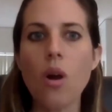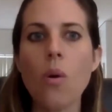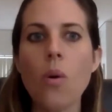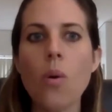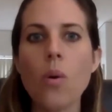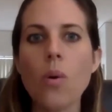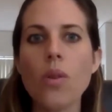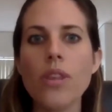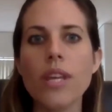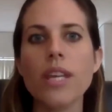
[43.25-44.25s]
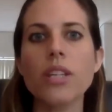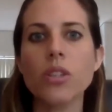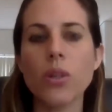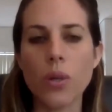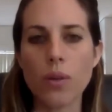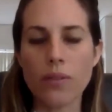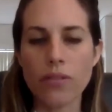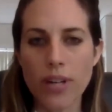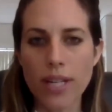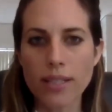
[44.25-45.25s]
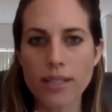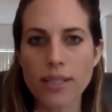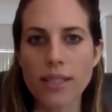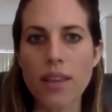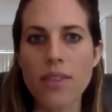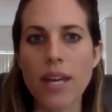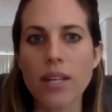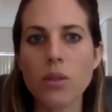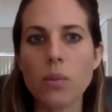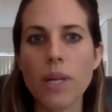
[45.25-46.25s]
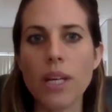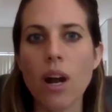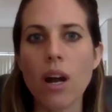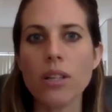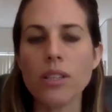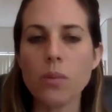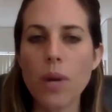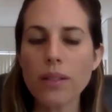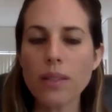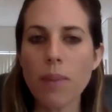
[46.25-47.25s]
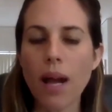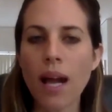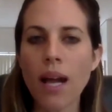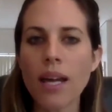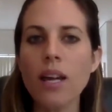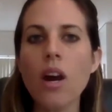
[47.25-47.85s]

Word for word: or the circle of friends that we are surrounded by,